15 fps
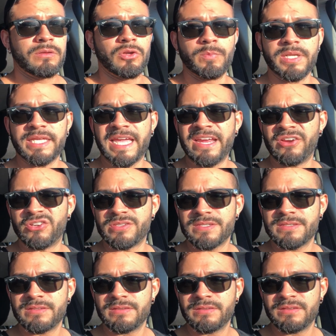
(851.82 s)
nobody
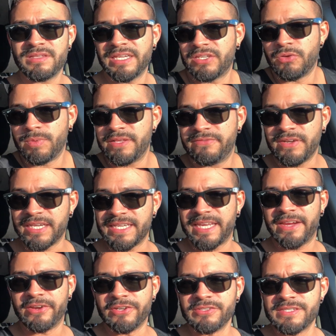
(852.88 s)
cares. Like, nobody fucking
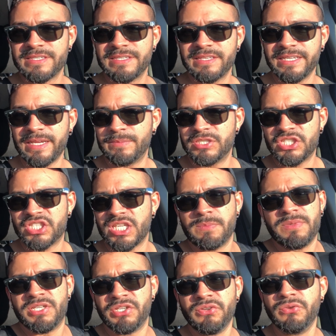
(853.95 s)
cares. Like, I'm just
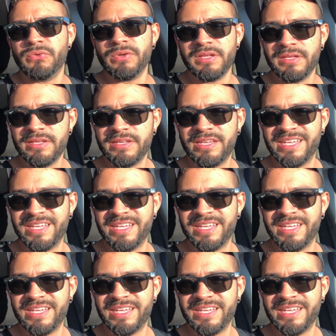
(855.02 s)
some dude.